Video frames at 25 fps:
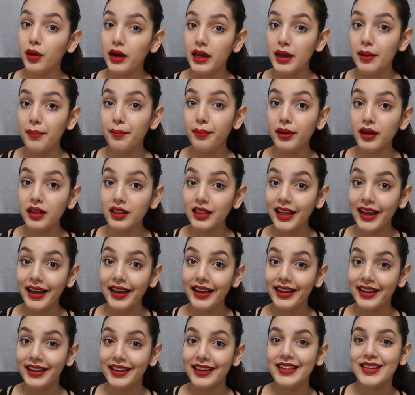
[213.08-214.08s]
input
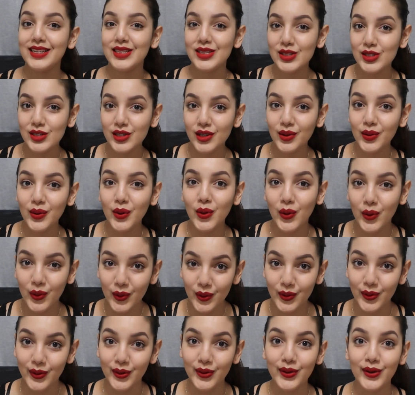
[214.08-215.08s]
that into
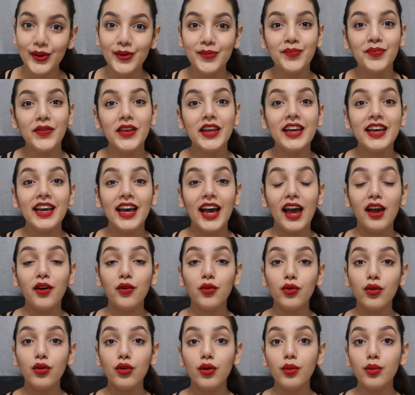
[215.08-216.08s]
Google, and
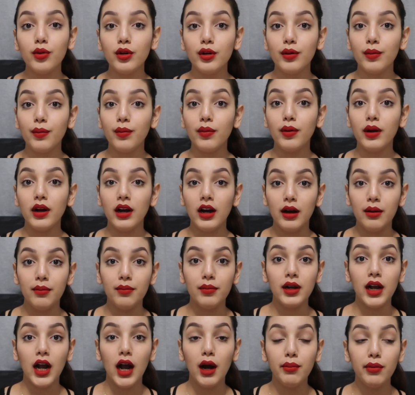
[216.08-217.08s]
Google will
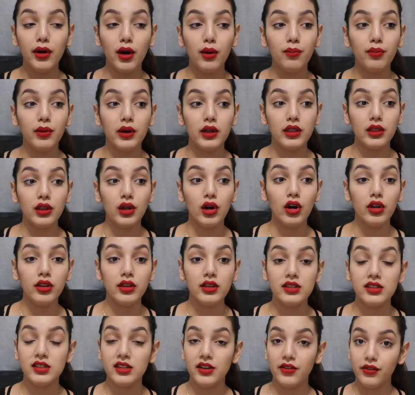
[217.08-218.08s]
come up with all
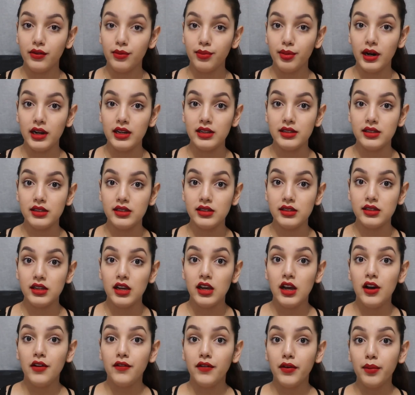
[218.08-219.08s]
these different prices
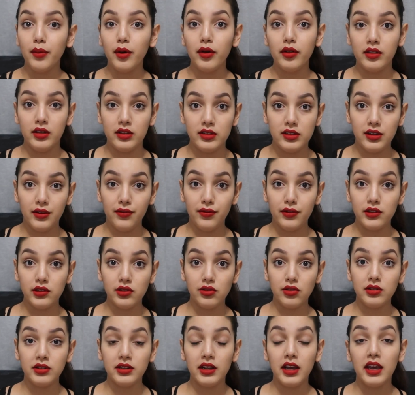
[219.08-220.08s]
from all these different
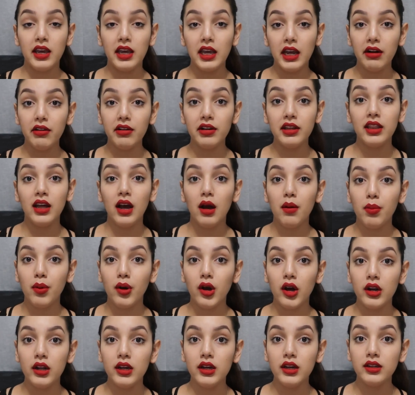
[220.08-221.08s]
stores that carry that
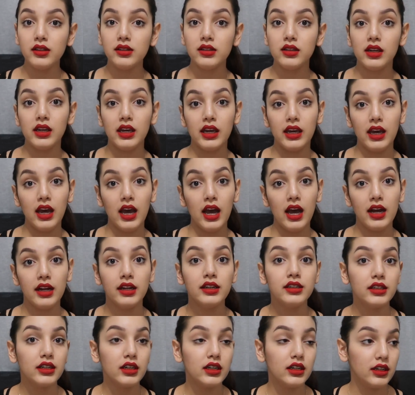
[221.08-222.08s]
product.
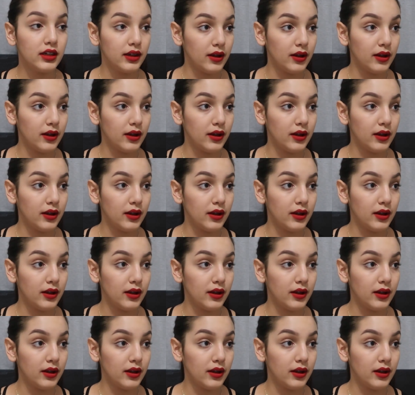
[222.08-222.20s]
And